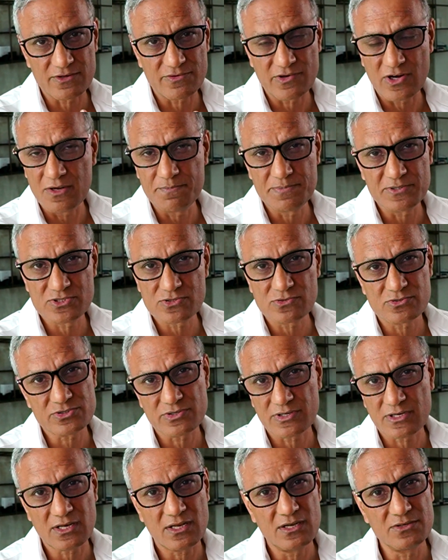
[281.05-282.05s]
an open source or a
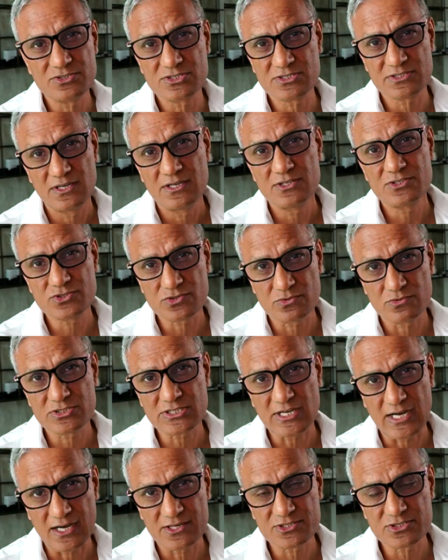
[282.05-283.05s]
closed source
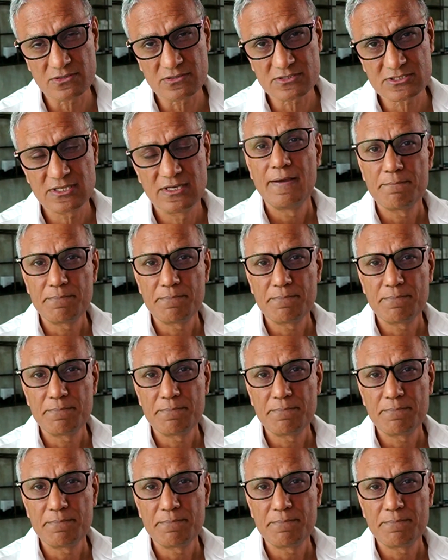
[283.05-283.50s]
RTOS,